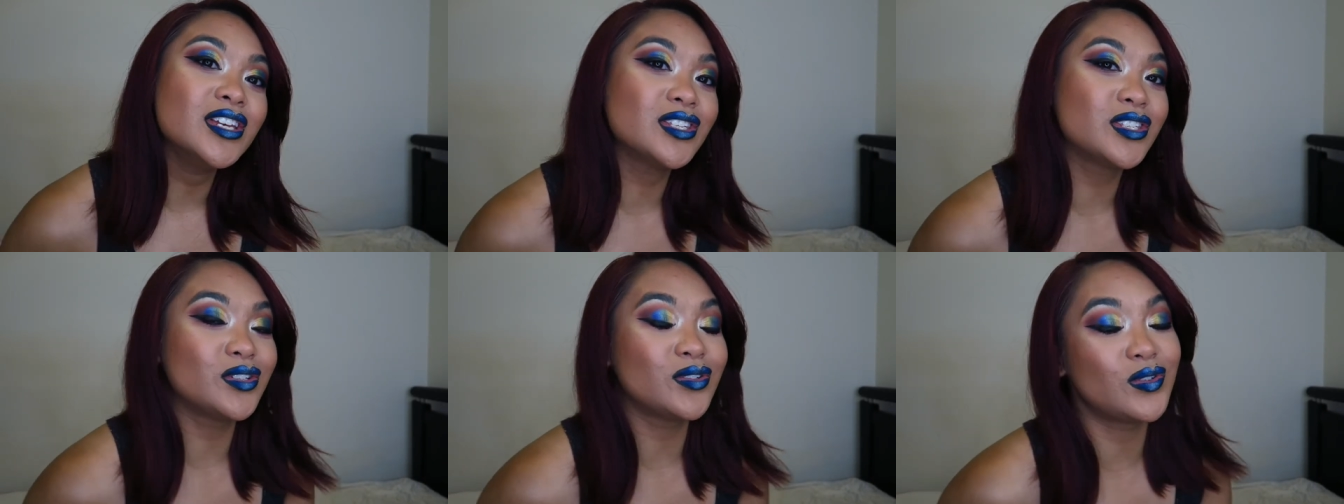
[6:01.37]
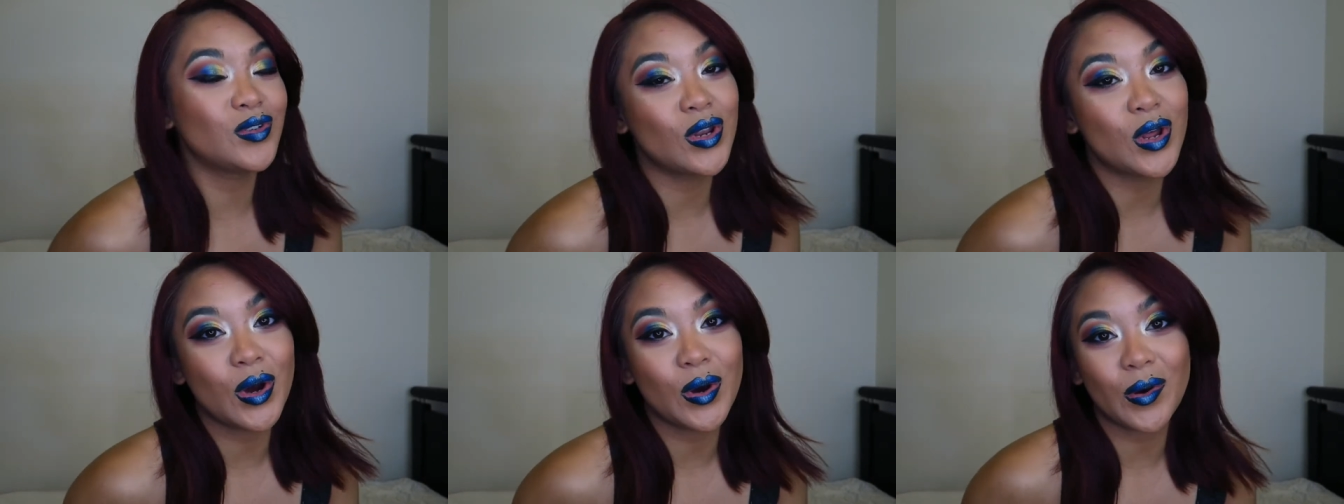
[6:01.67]
So
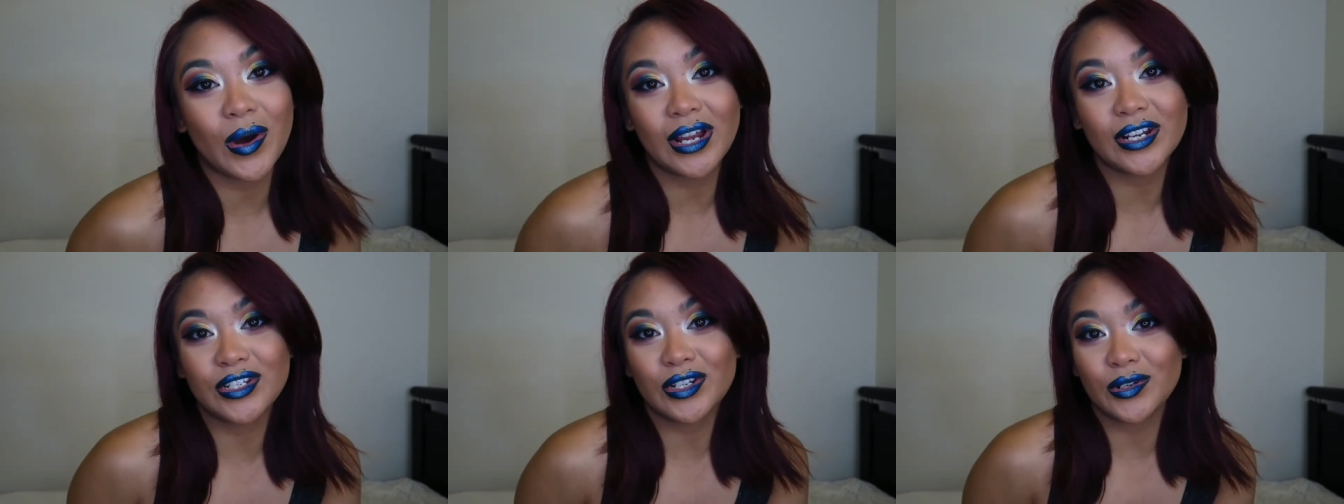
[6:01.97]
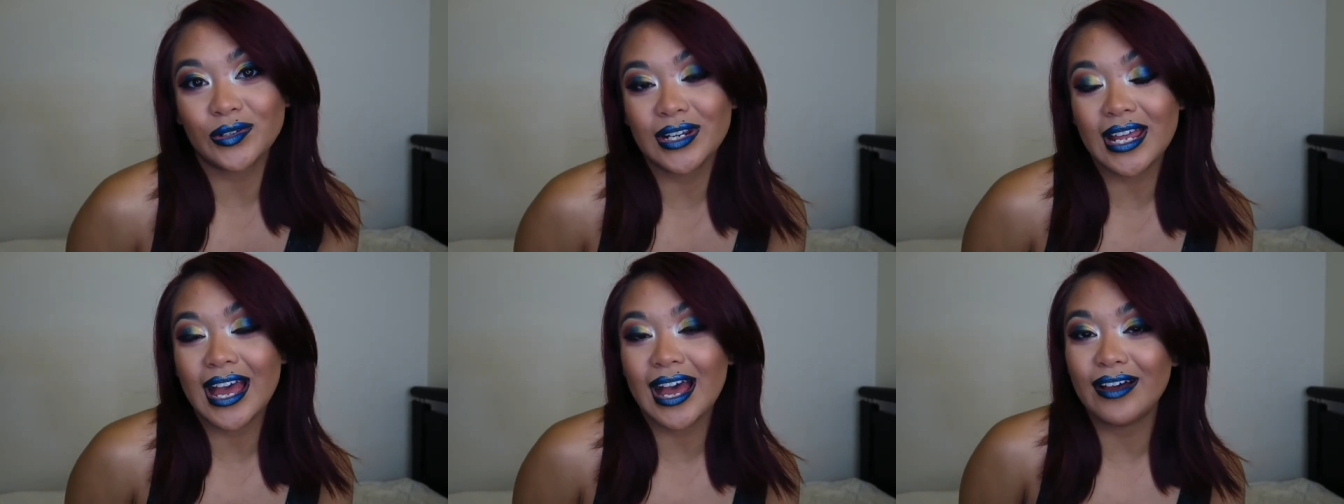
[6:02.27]
no, I
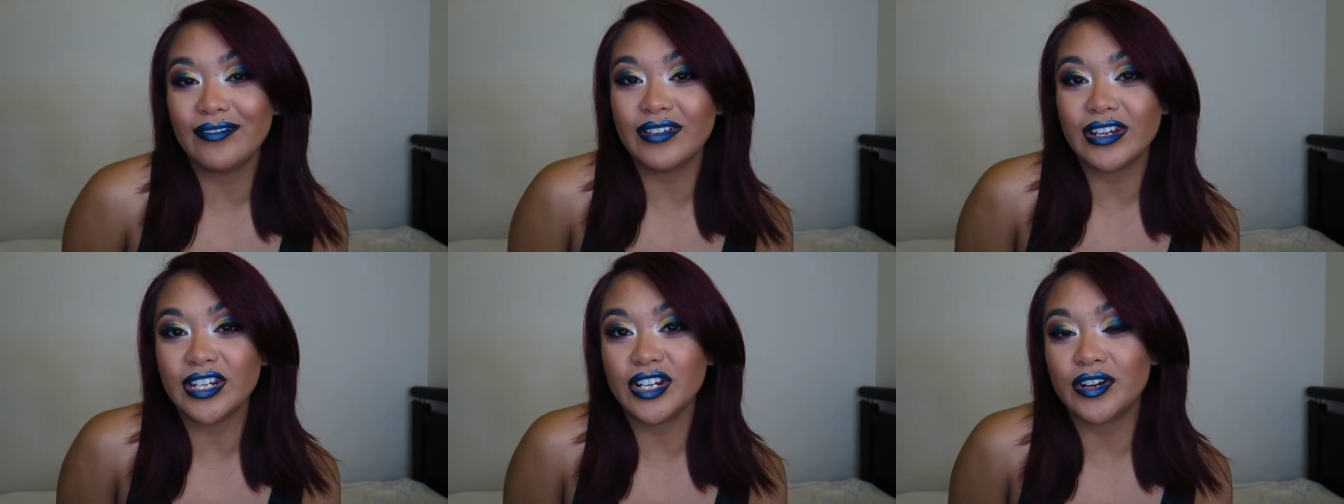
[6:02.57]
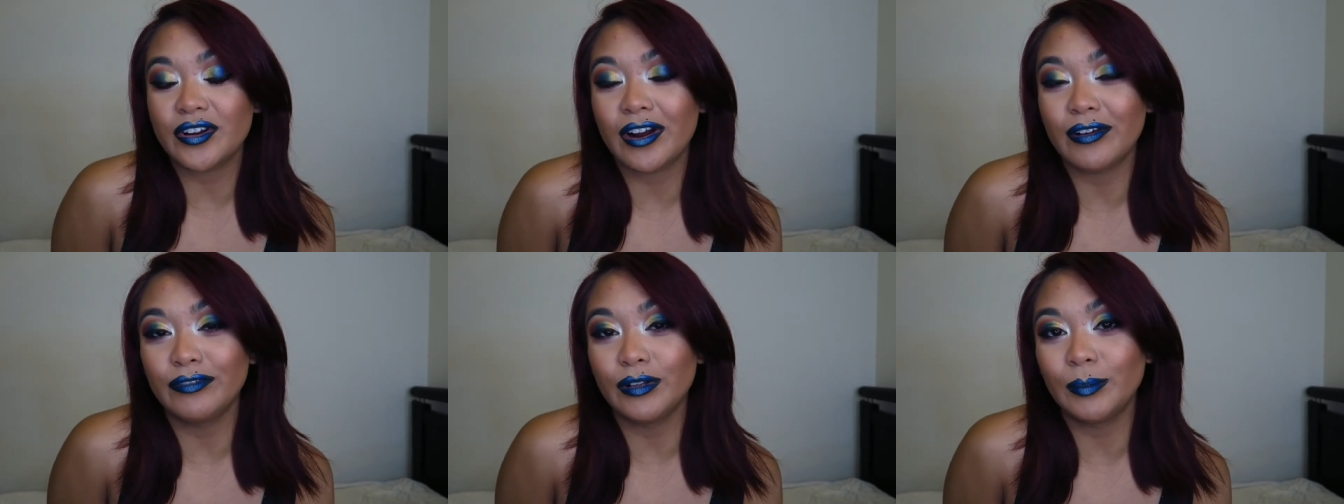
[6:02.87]
don't have any
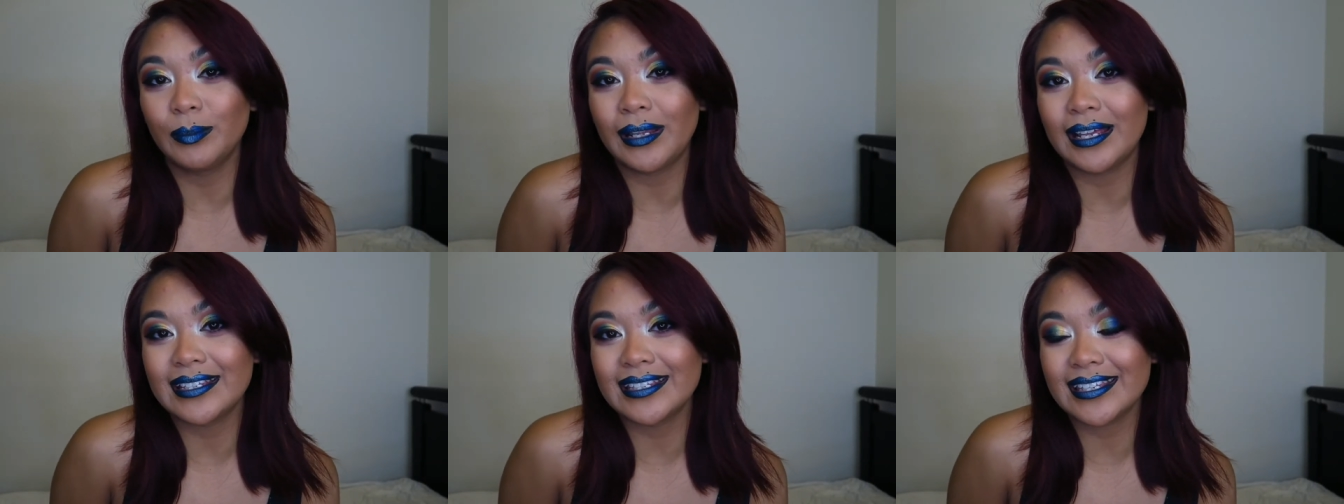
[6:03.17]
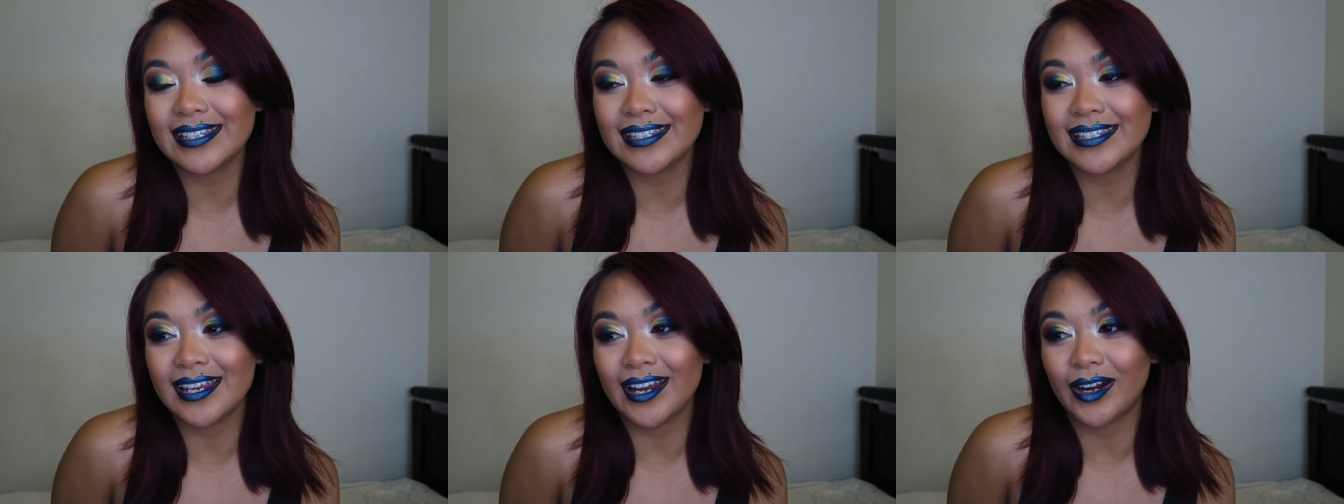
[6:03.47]
travel plans
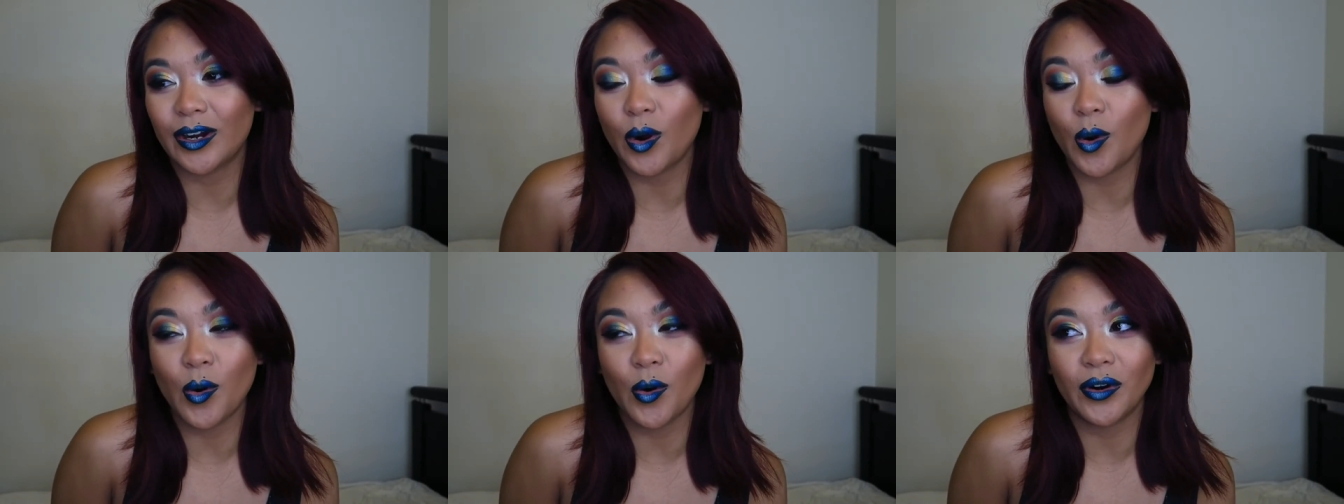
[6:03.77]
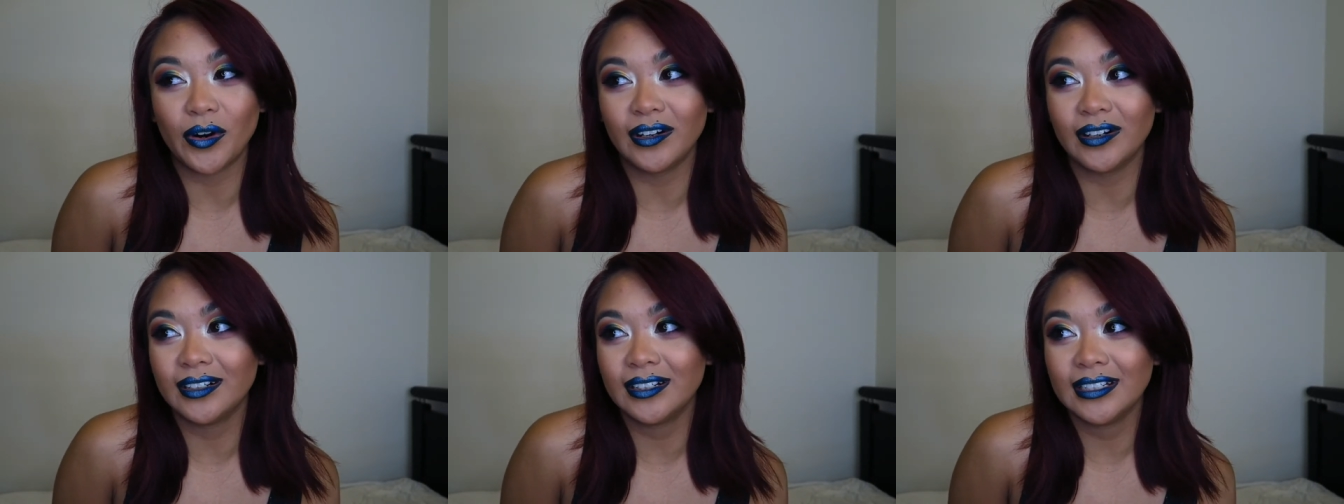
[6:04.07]
this year
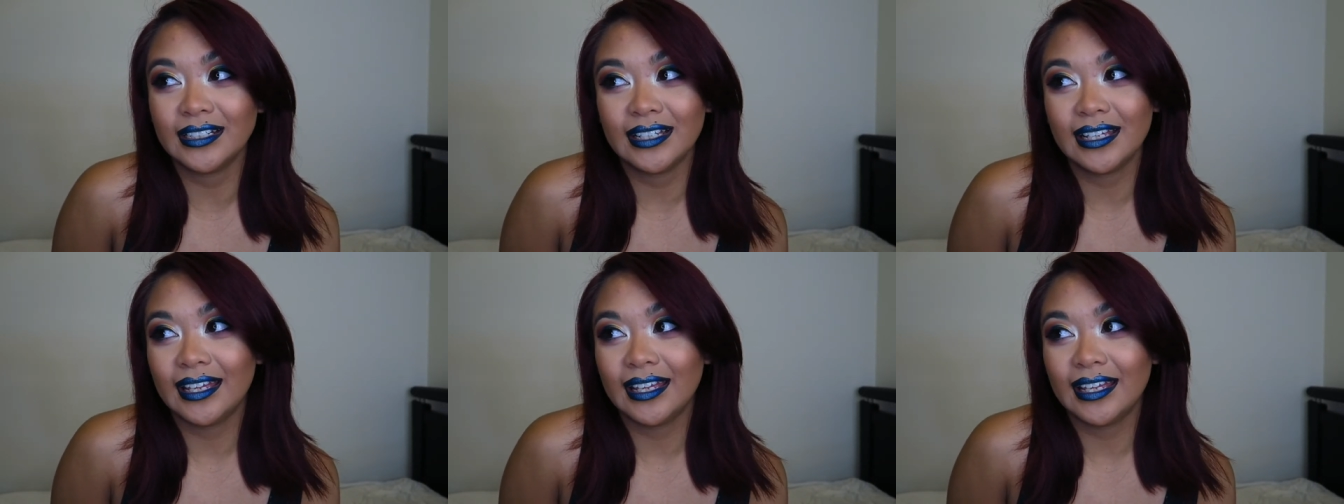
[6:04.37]
or